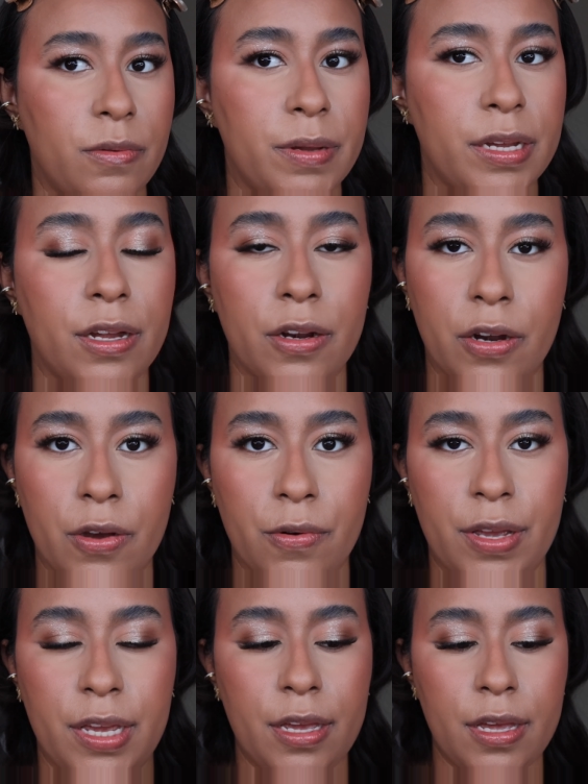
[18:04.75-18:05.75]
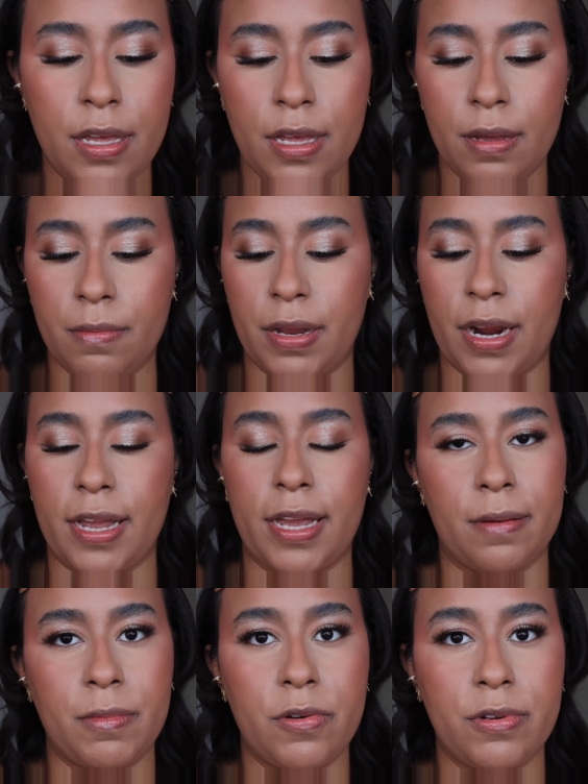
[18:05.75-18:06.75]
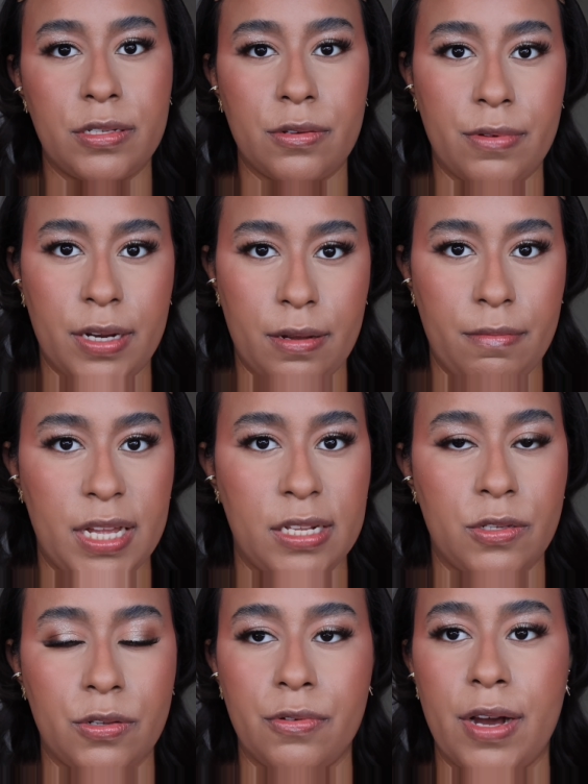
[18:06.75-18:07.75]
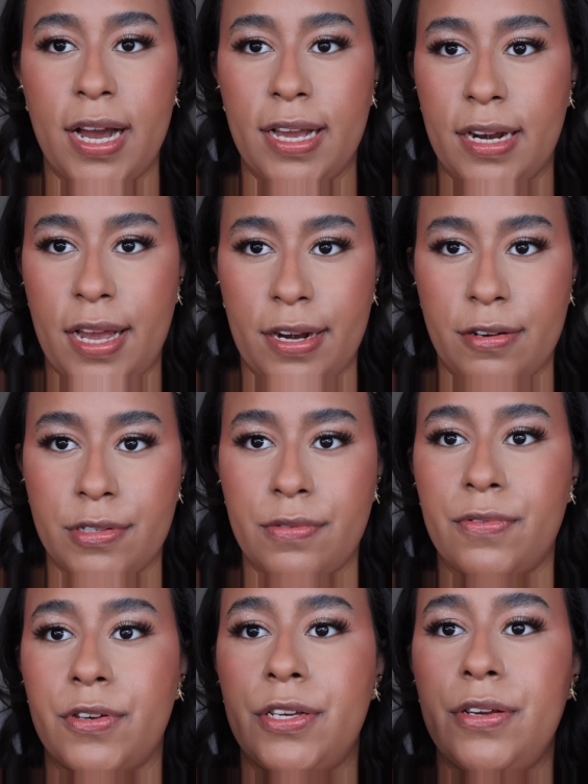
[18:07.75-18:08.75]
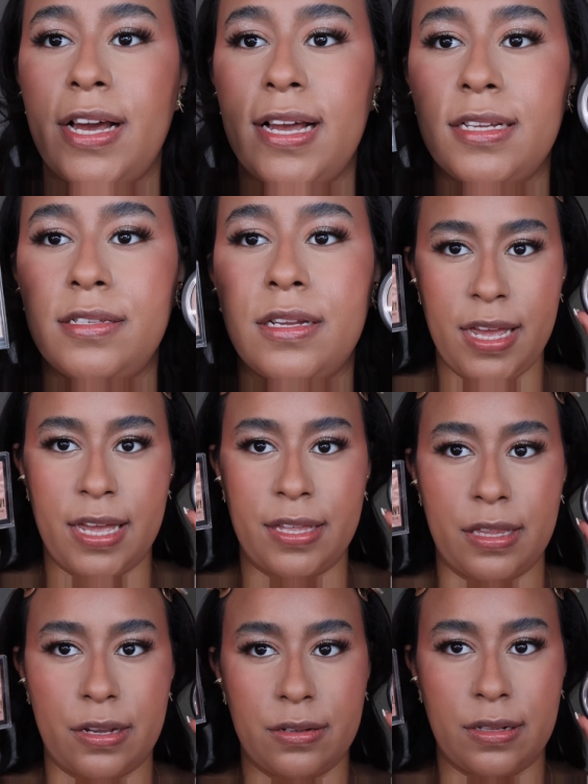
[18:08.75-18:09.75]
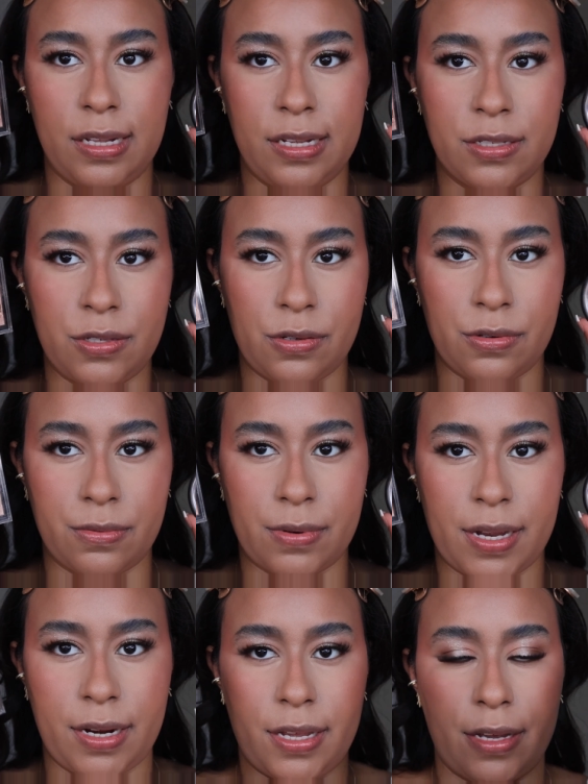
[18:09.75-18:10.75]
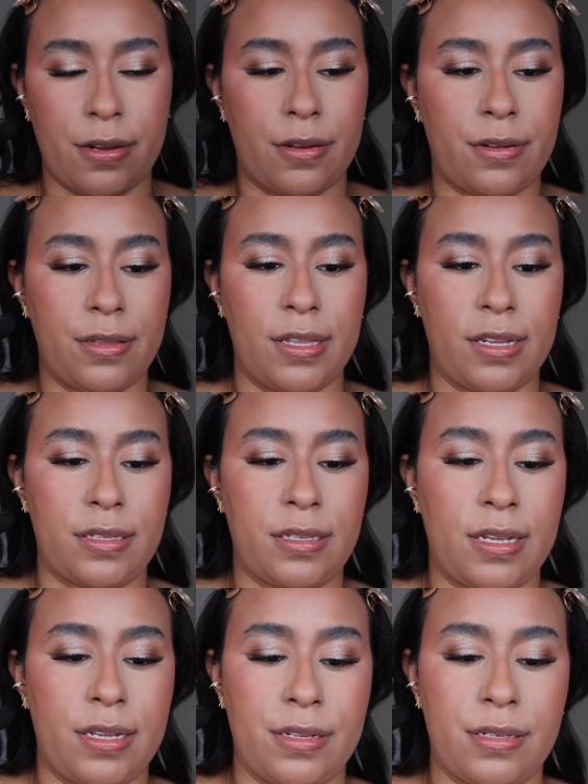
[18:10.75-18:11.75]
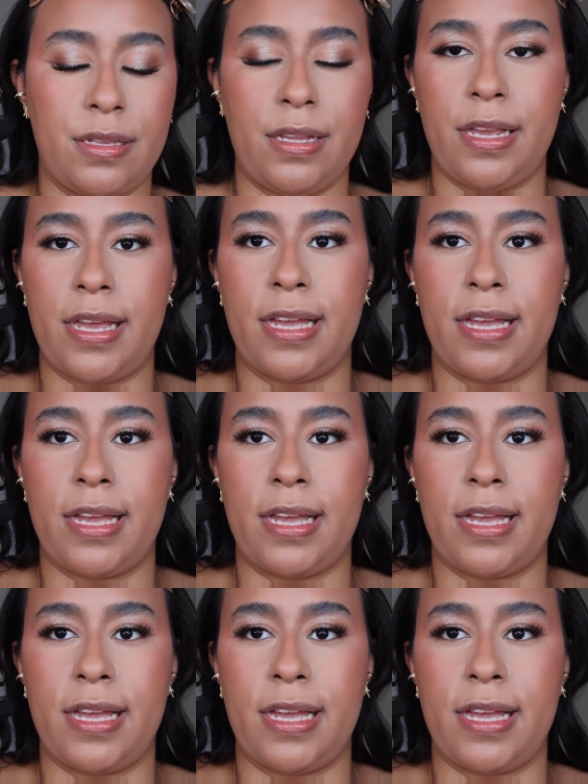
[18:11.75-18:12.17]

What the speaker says: bit glowy. But I am going to recommend two highlighters for you guys, and they're these two right here. This is the